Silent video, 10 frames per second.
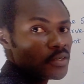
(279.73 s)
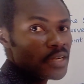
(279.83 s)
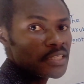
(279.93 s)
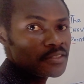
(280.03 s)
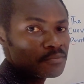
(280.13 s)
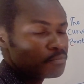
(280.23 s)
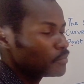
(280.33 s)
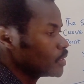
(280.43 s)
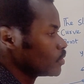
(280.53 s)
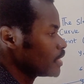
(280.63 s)
all right?
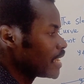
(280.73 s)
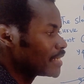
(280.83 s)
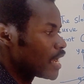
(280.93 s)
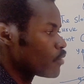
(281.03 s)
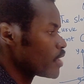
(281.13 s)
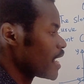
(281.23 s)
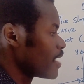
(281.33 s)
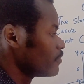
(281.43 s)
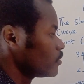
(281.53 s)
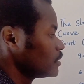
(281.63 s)
So now that we
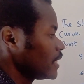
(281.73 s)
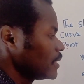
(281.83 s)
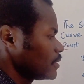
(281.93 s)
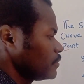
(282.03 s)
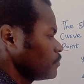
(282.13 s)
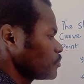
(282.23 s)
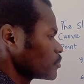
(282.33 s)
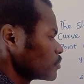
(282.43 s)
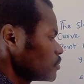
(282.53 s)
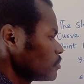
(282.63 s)
have all that,
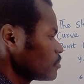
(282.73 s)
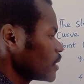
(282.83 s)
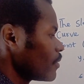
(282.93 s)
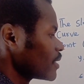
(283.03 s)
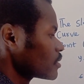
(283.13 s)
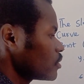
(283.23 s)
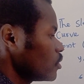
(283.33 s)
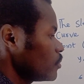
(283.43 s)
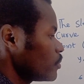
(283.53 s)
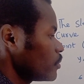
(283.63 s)
our
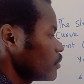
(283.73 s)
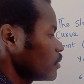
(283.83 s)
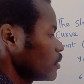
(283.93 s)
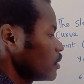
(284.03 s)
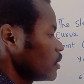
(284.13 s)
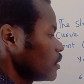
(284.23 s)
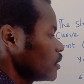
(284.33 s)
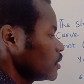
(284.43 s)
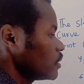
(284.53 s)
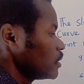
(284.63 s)
slope
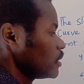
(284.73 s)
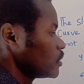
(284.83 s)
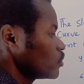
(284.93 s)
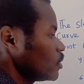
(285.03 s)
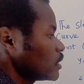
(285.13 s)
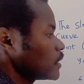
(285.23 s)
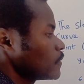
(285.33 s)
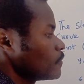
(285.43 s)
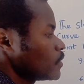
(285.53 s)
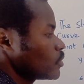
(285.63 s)
is what?
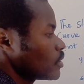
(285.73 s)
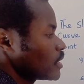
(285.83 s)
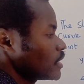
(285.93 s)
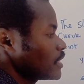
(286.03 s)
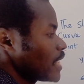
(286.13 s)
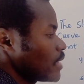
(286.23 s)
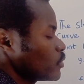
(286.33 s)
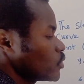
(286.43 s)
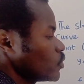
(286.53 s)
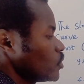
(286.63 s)
So 3
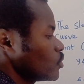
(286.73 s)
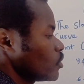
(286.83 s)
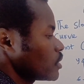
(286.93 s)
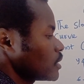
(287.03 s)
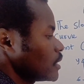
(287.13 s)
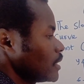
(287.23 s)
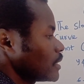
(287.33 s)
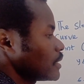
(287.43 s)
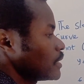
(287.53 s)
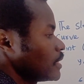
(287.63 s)
times 2 is what?
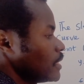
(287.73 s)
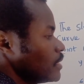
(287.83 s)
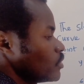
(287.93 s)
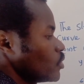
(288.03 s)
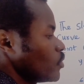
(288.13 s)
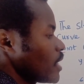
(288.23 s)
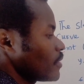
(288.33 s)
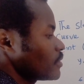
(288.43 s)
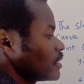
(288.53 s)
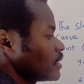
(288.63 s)
6. So we
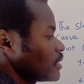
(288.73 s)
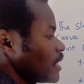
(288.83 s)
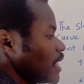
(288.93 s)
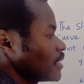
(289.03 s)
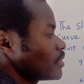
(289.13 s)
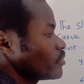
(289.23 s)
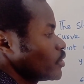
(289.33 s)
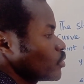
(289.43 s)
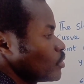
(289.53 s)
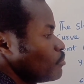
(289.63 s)
have 6x
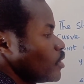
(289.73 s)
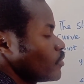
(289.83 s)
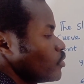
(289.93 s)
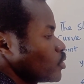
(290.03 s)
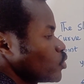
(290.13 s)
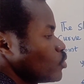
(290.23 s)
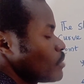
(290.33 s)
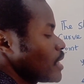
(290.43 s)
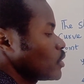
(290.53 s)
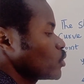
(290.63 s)
raised to the power of what? 2
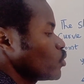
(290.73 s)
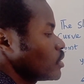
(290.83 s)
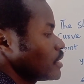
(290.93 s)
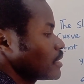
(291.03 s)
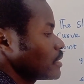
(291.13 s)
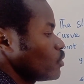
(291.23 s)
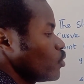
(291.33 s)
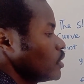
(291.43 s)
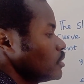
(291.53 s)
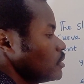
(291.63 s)
minus 1 is still
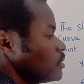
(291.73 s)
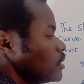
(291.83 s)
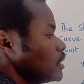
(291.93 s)
1,